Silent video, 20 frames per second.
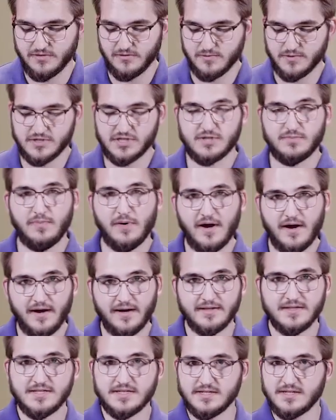the
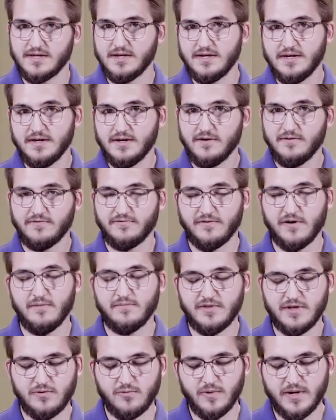response from
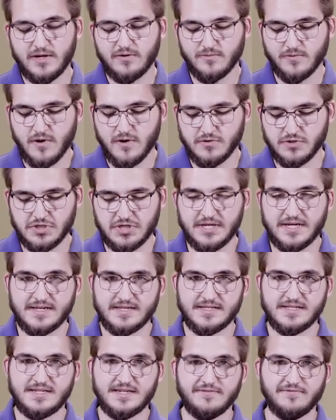the wind erosion
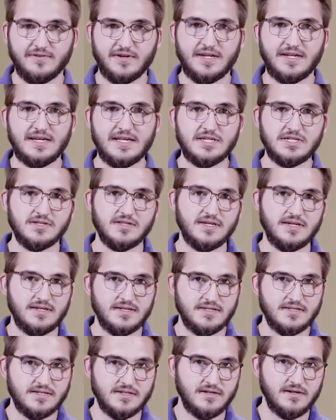is different in each of
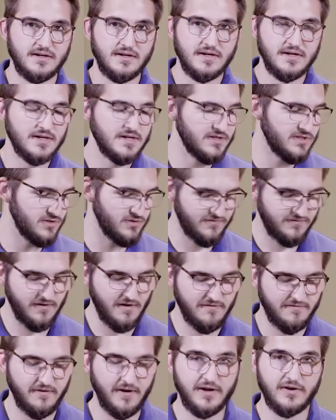these. So for
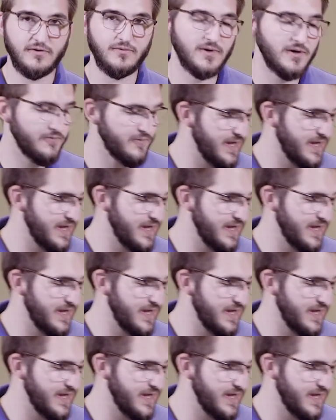our final one,